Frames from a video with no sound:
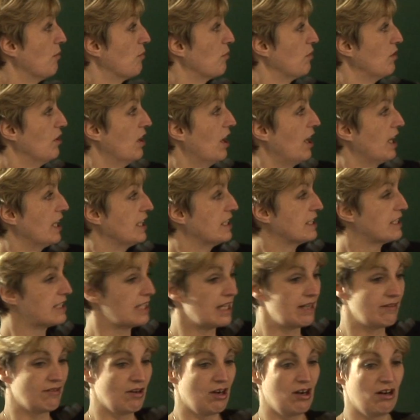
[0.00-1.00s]
lines
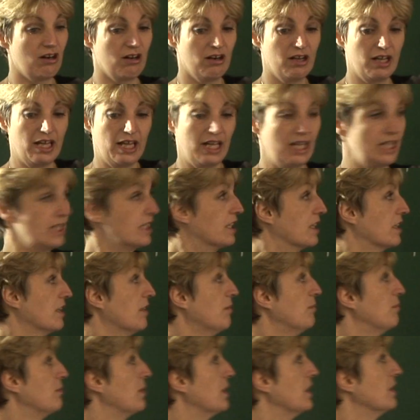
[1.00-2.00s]
there are in the
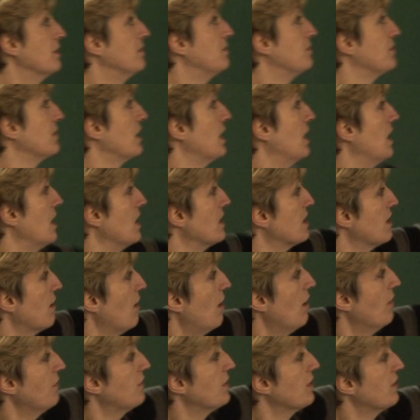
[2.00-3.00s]
number. So
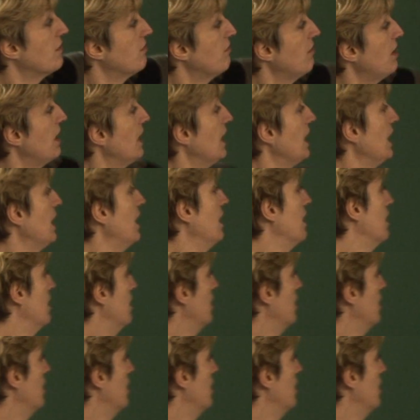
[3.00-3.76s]
after 3,